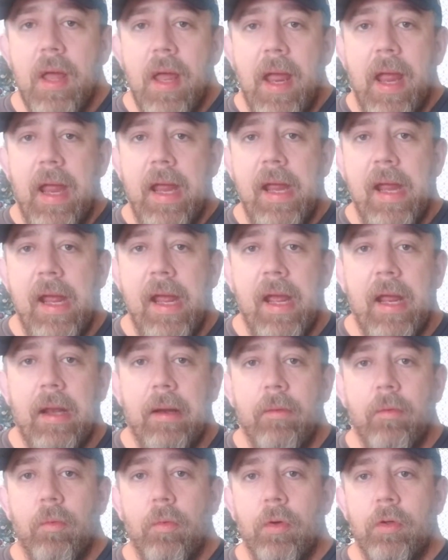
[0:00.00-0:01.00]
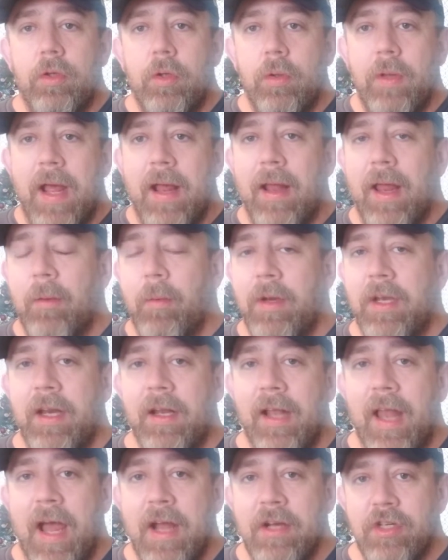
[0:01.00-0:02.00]
and we'll do that like we did
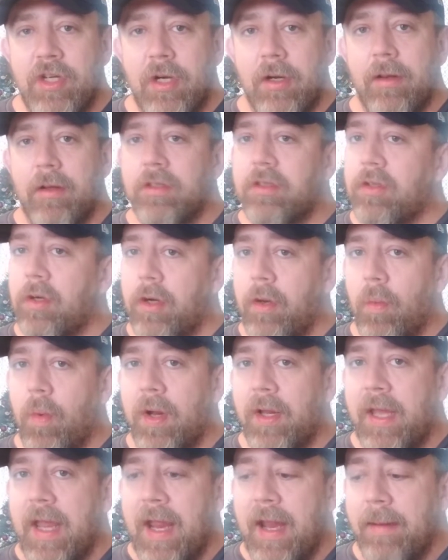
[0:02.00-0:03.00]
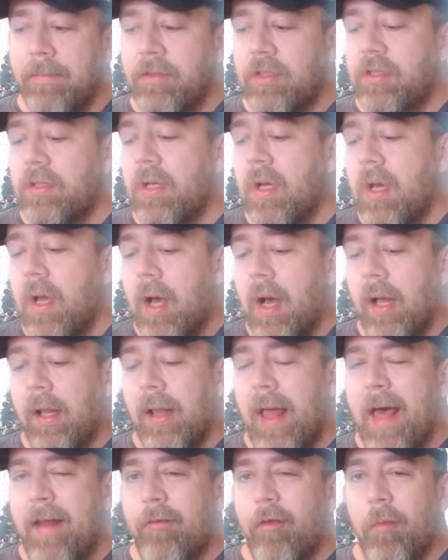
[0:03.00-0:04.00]
last year. There's 31 games. A
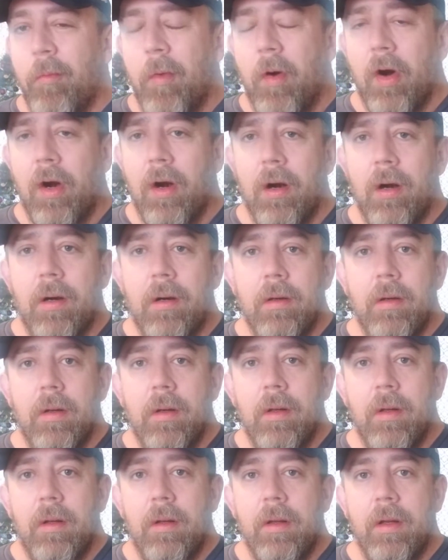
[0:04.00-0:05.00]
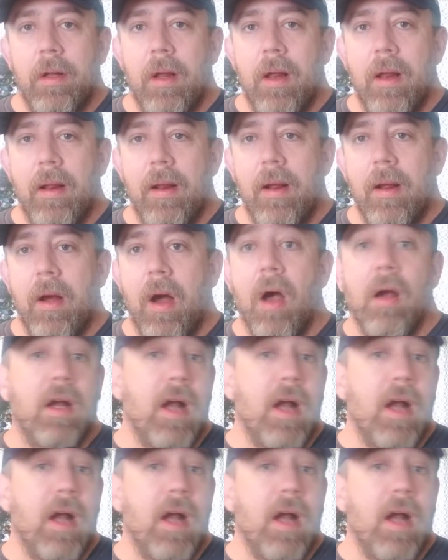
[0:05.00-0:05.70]
lot of them were on